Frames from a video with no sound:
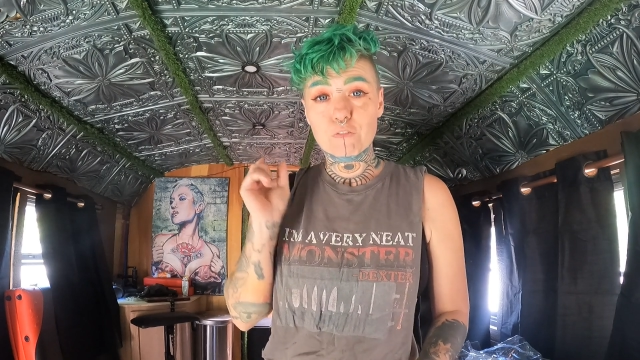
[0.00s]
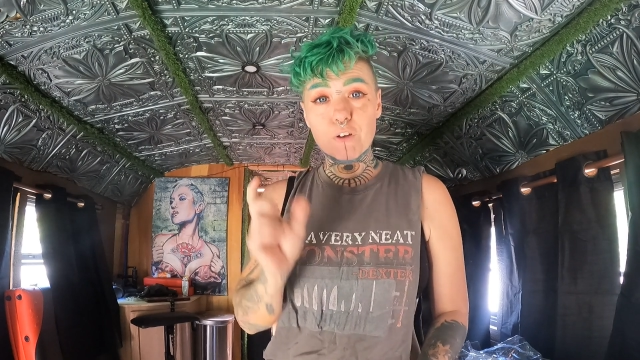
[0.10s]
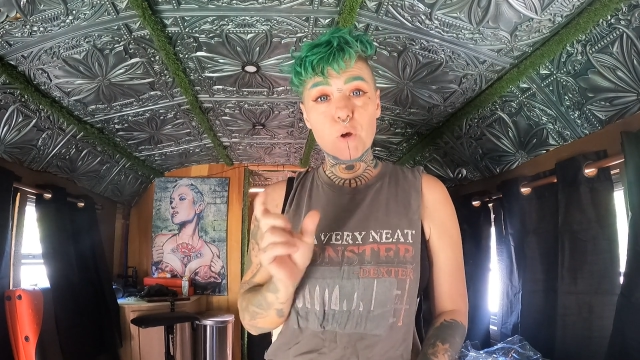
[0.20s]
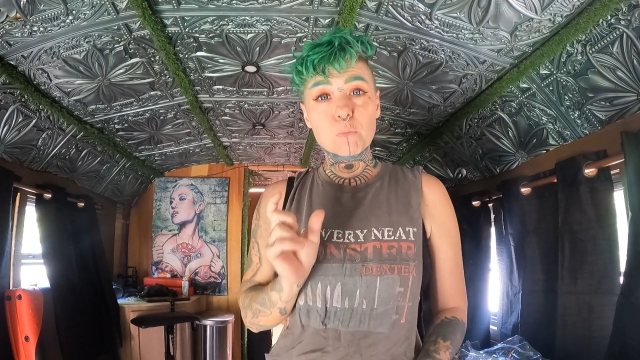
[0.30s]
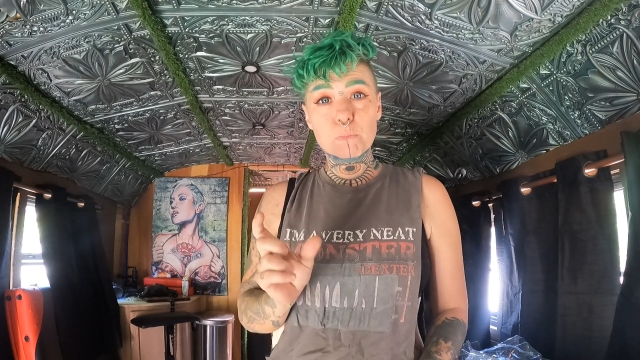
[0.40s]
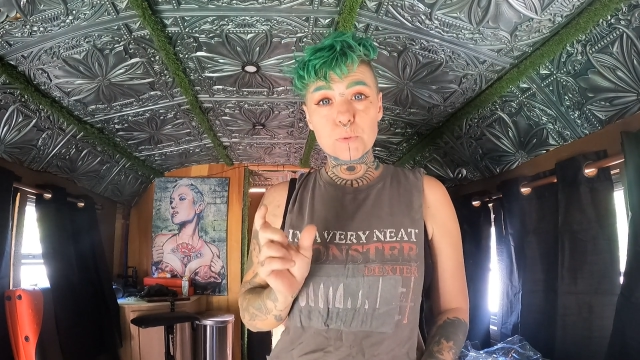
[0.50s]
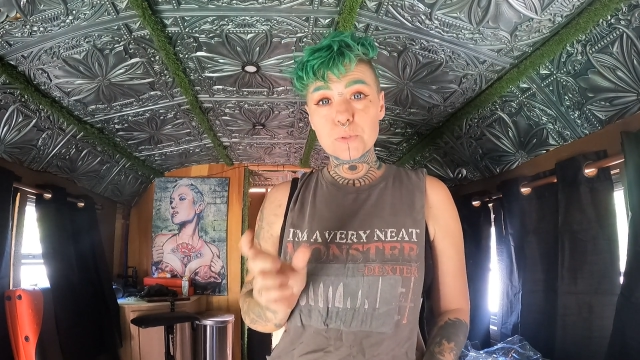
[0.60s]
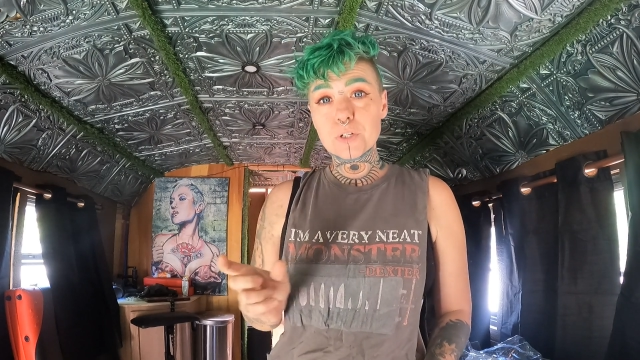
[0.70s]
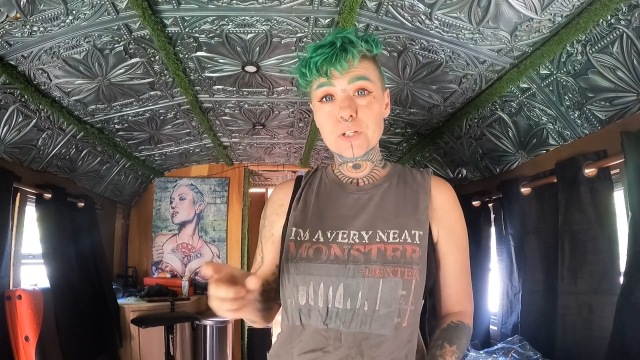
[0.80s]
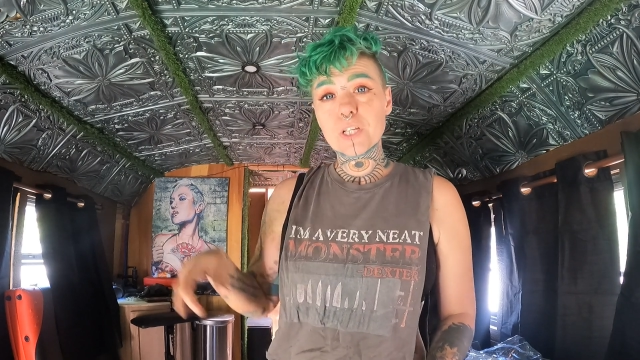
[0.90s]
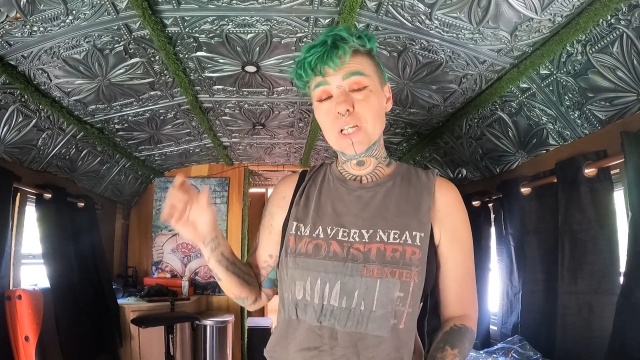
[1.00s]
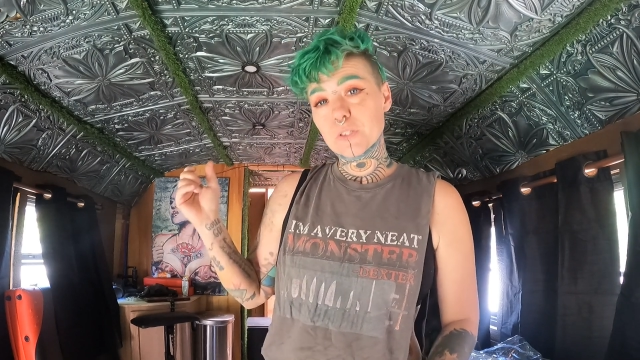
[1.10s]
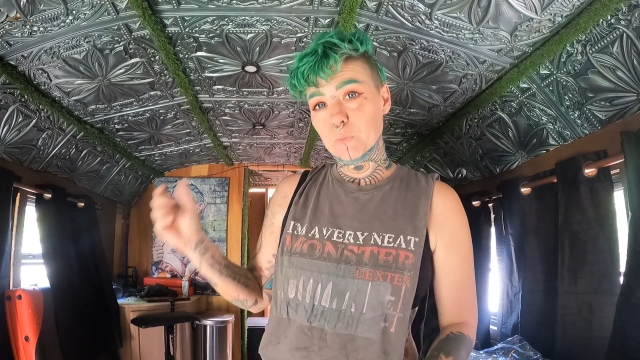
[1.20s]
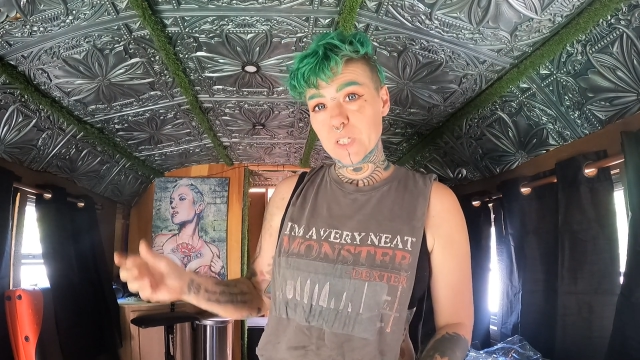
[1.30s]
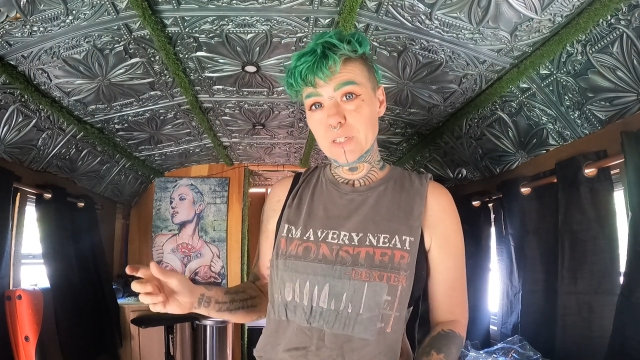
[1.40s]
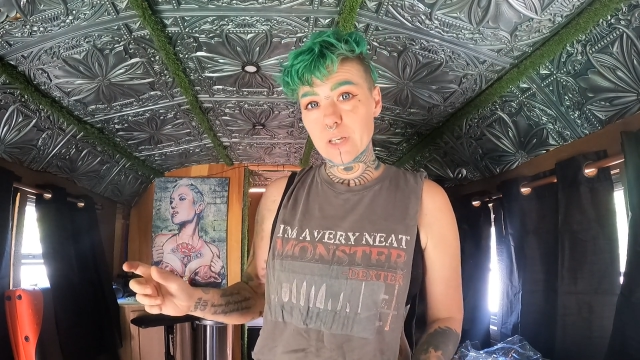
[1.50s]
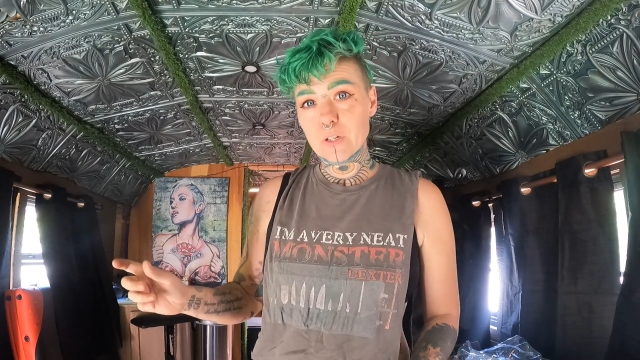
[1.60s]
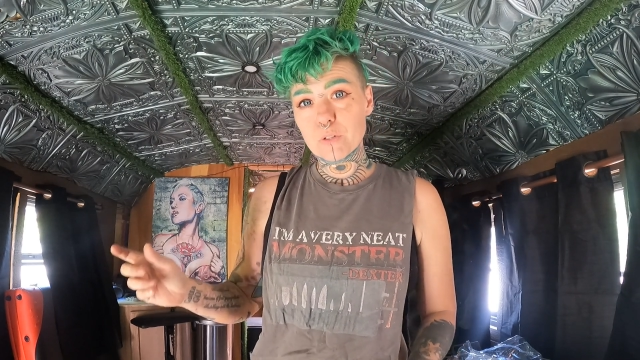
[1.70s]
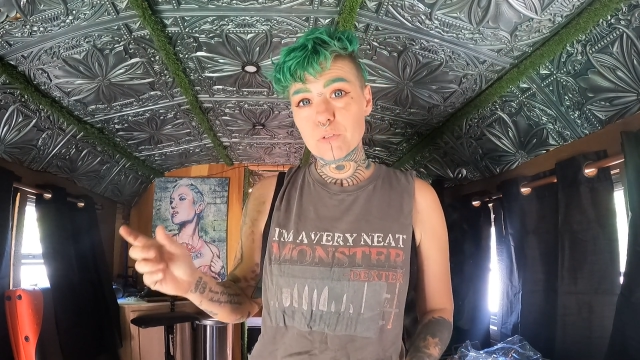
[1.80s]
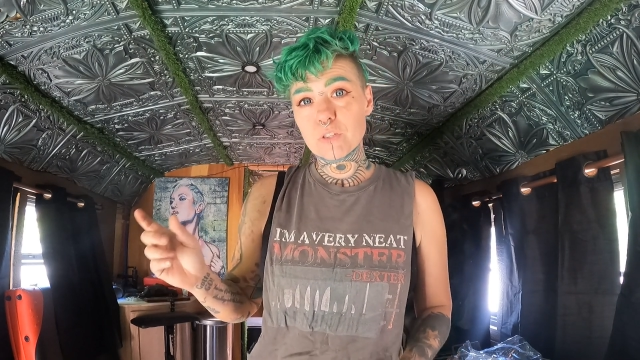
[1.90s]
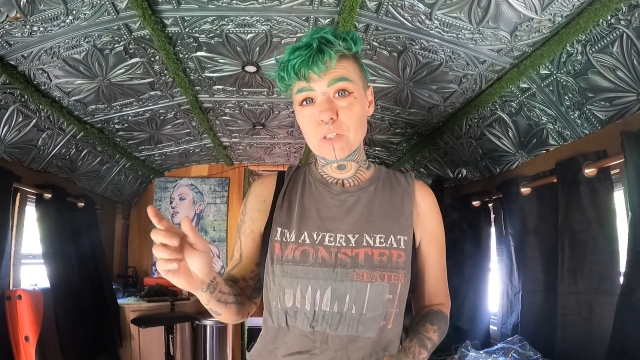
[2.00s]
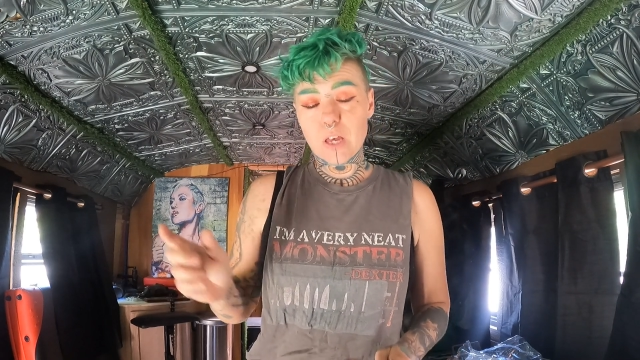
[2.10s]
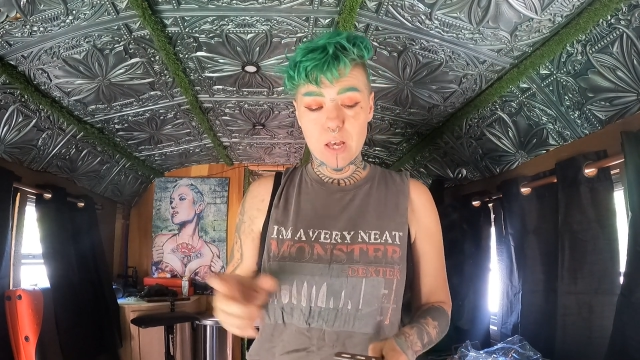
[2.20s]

foam board in the windows,